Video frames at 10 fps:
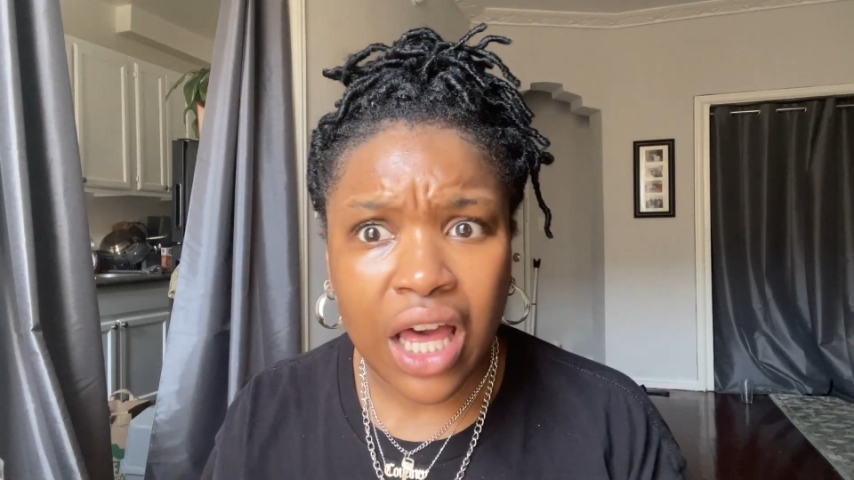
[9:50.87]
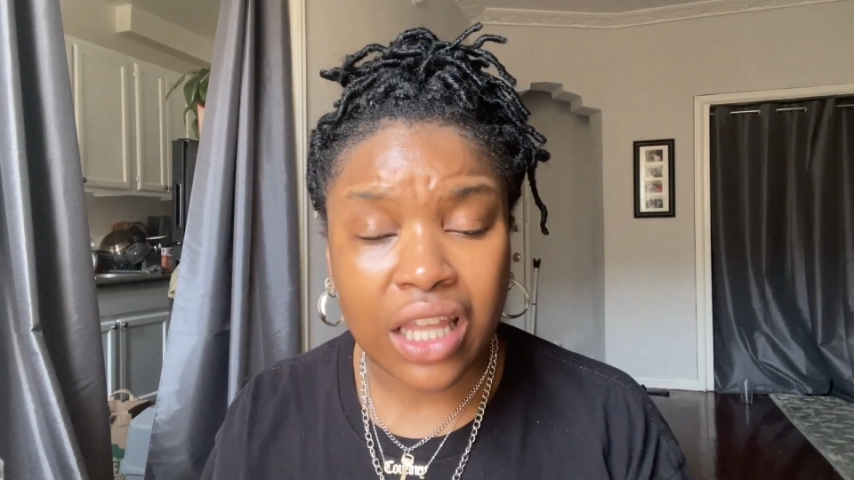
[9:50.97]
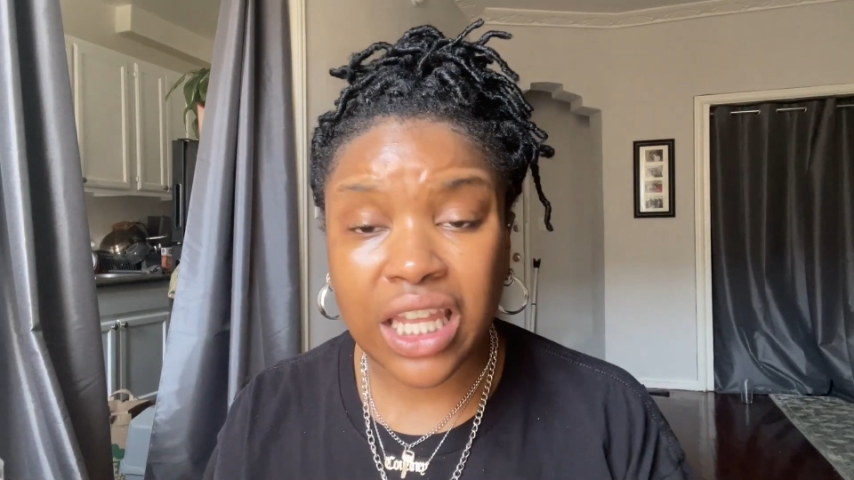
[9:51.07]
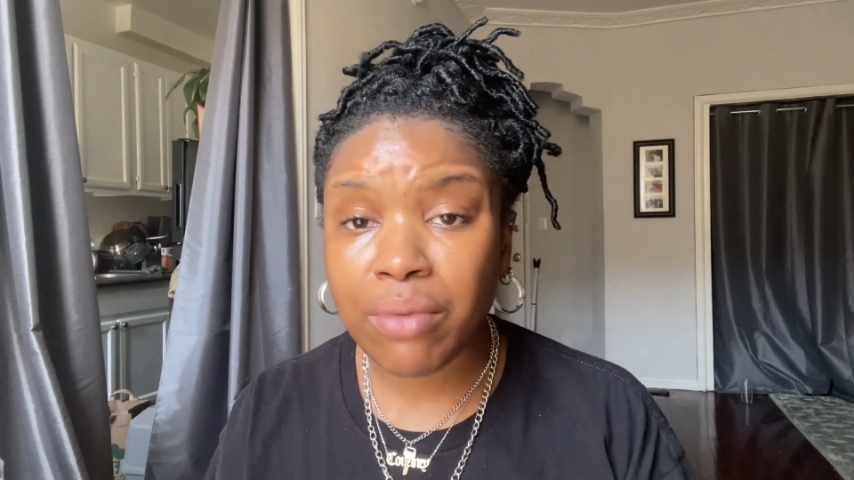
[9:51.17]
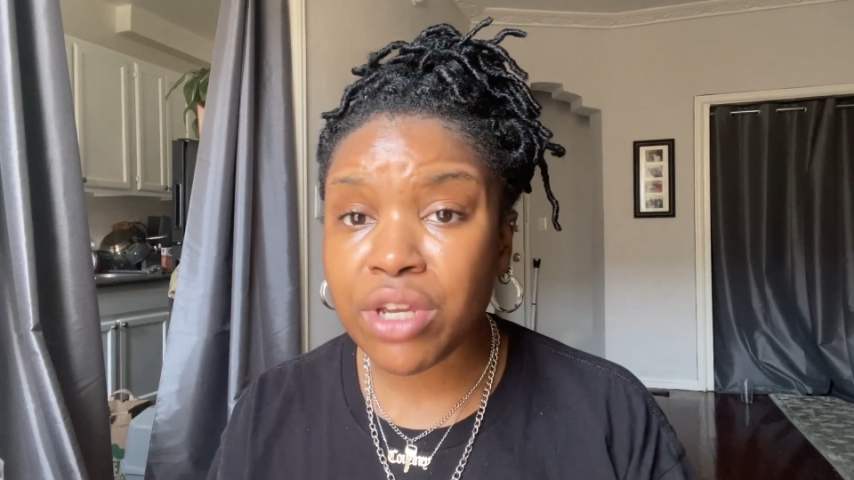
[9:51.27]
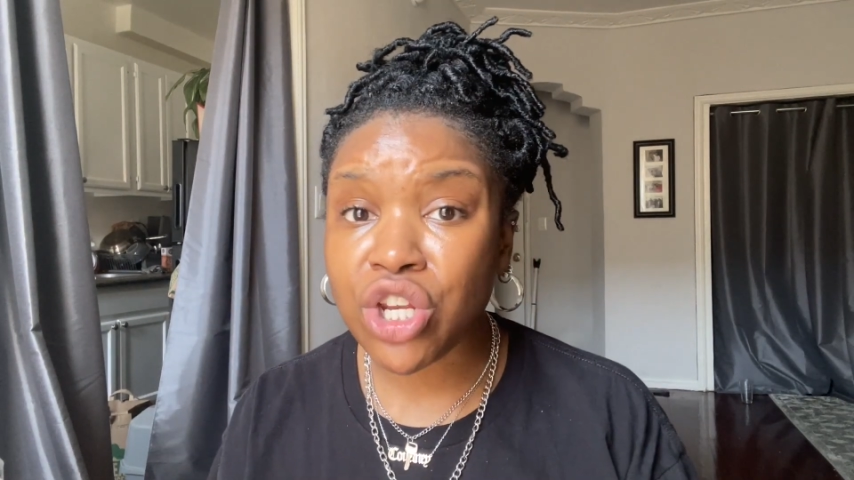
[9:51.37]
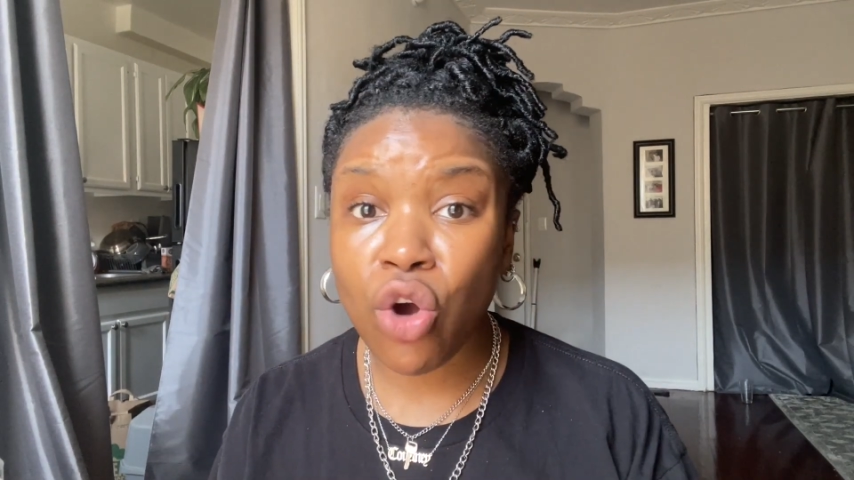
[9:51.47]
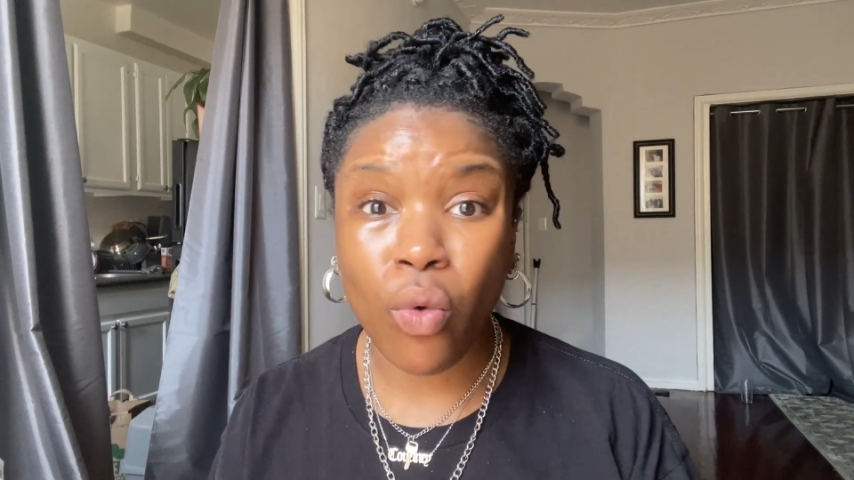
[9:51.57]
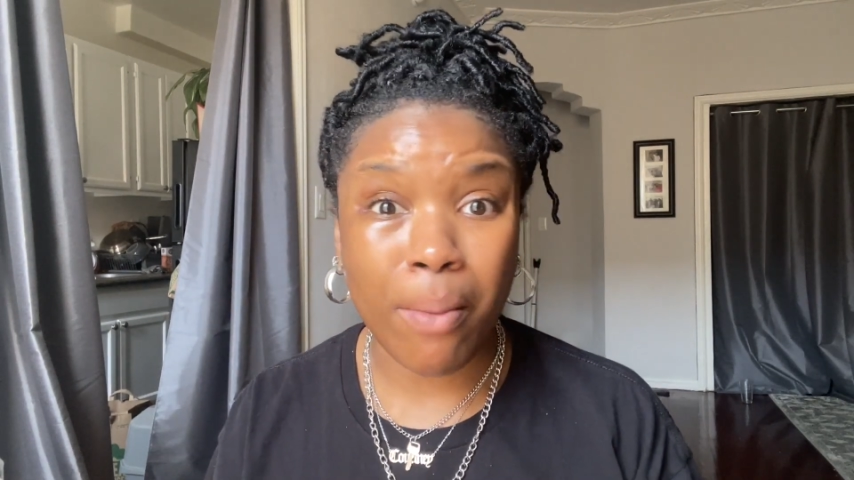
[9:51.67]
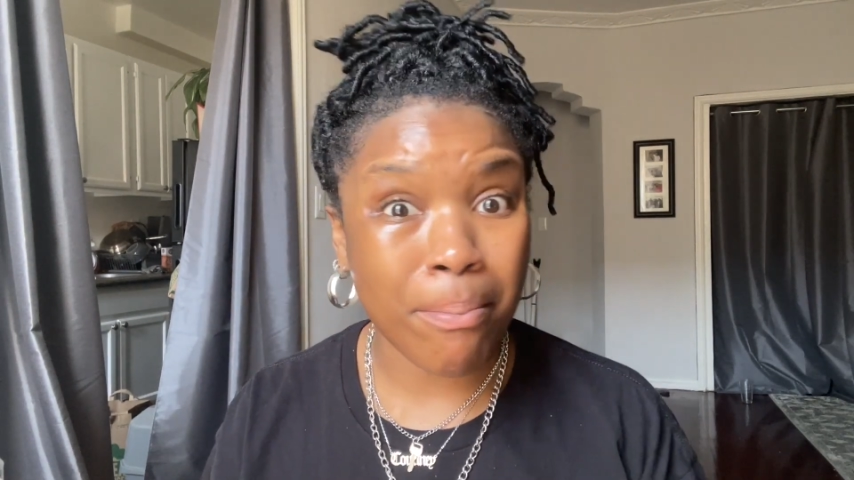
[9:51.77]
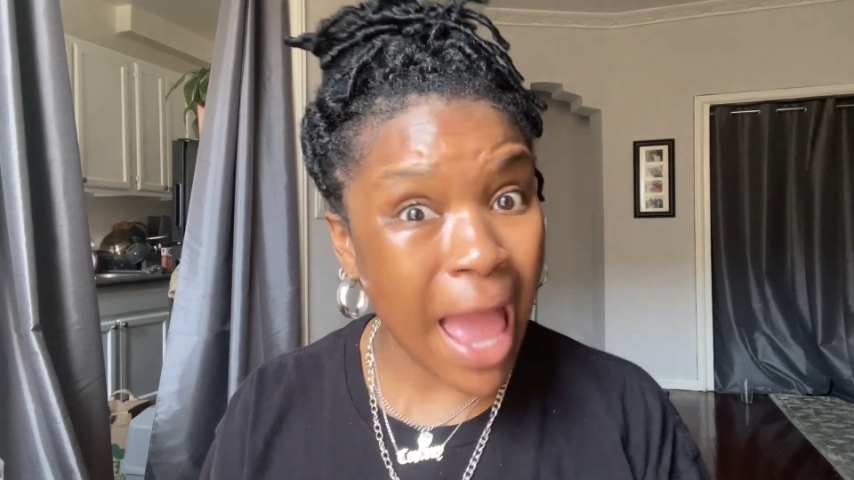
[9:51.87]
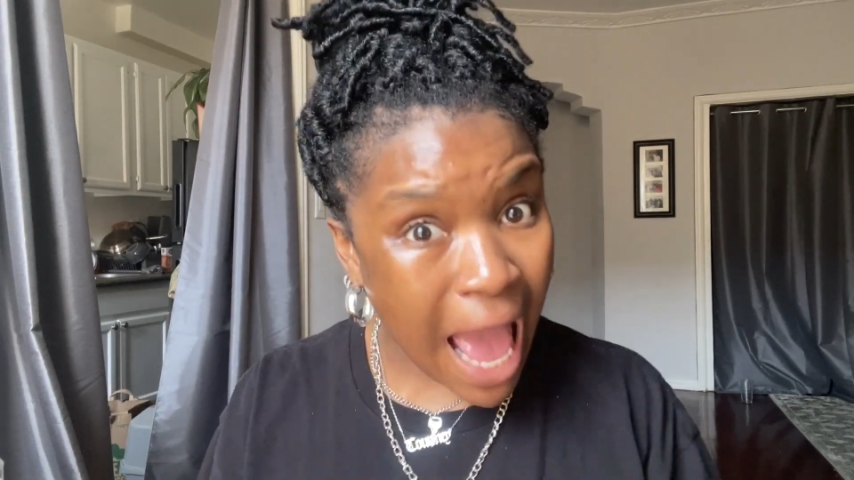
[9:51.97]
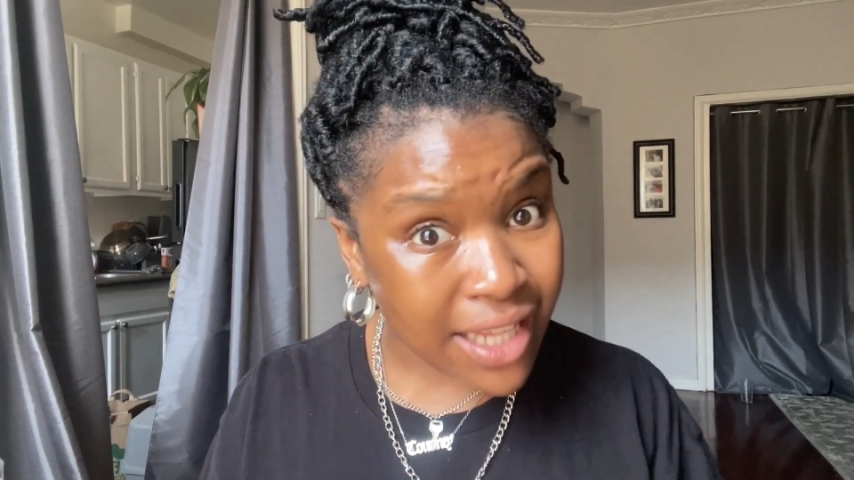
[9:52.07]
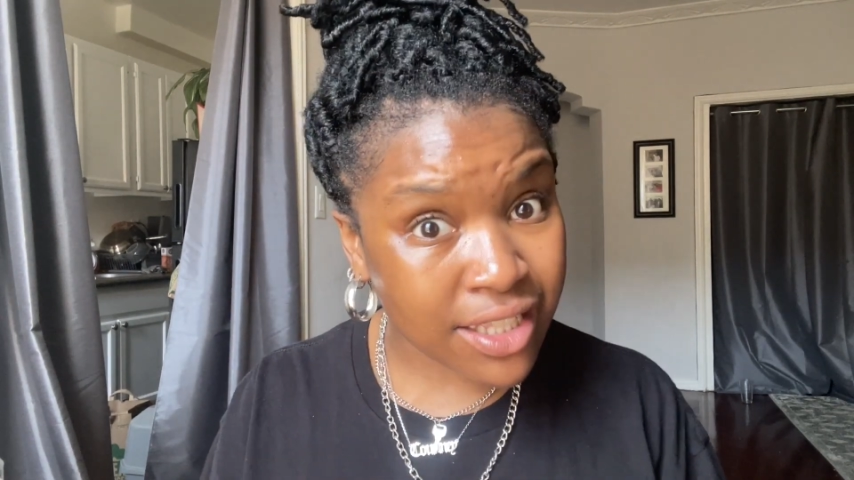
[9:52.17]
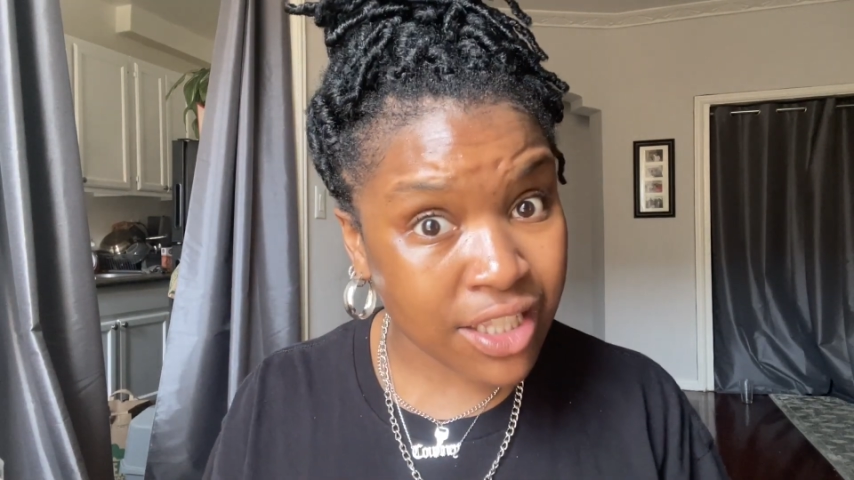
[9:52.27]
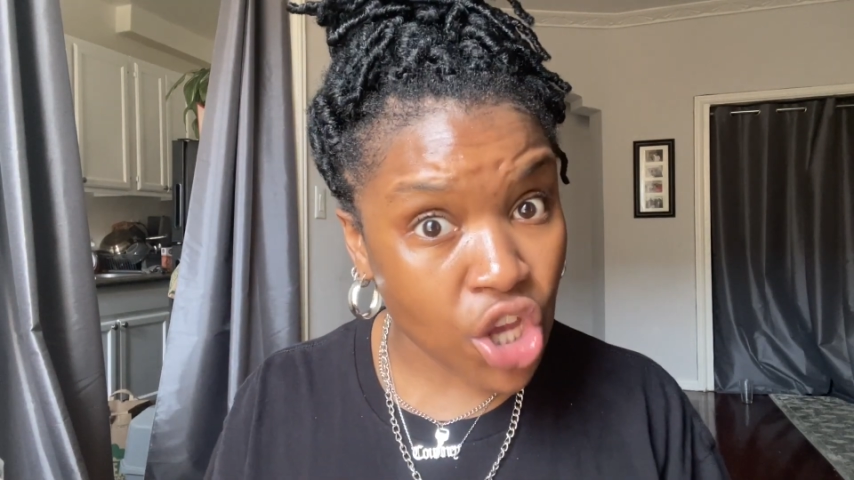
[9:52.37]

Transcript: Let me know what masks